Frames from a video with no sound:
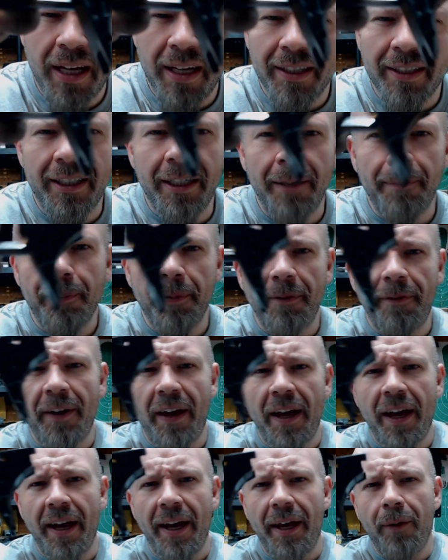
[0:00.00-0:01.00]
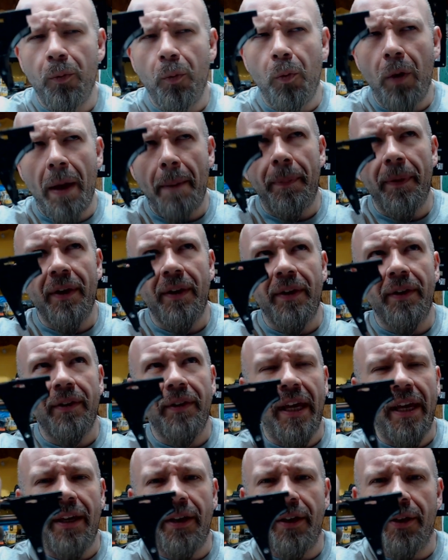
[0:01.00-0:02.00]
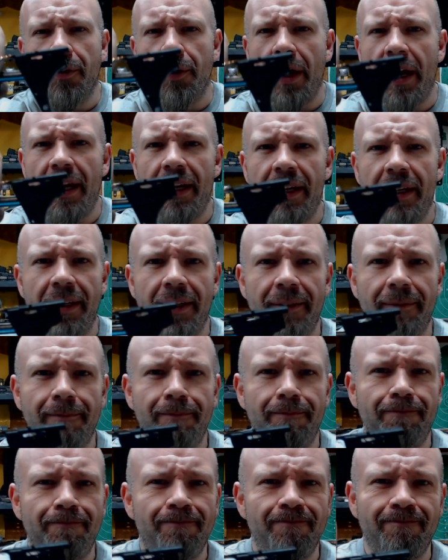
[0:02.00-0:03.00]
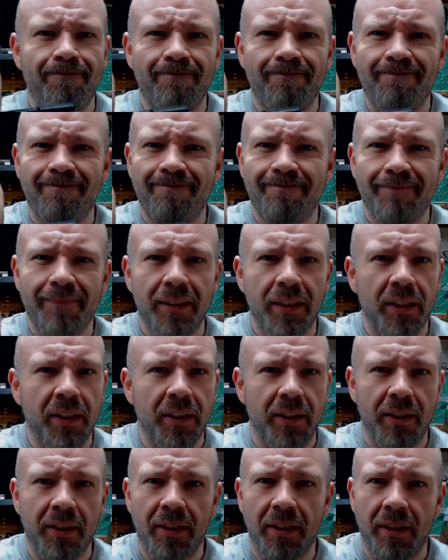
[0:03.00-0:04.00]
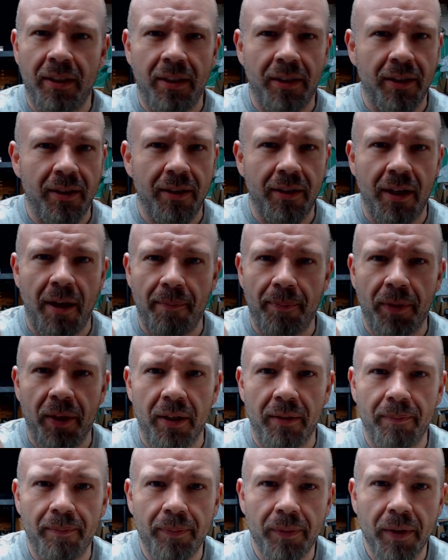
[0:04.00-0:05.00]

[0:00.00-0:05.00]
Simplified, weapon, integrated, something.